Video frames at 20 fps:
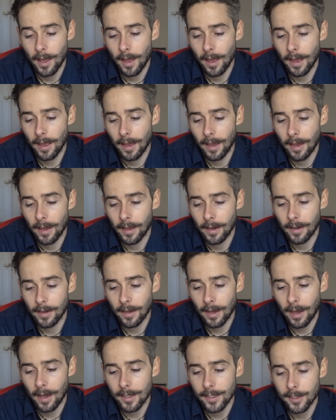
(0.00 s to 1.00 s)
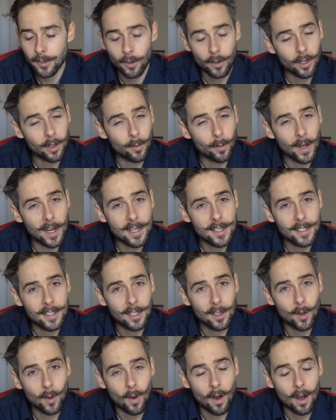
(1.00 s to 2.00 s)
And I started
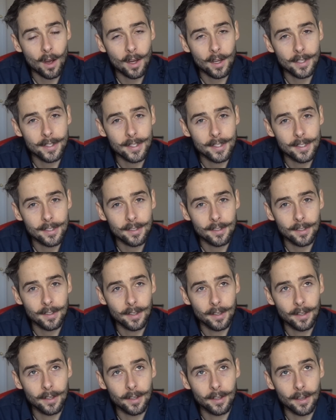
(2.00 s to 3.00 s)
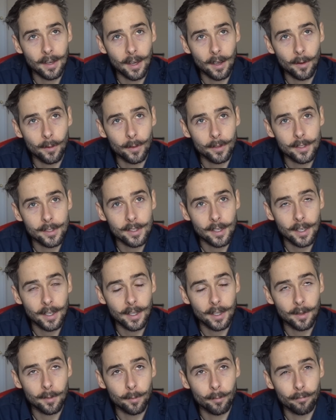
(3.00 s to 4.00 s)
racing quads, I would
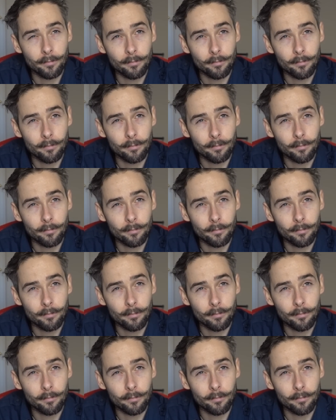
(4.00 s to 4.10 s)
say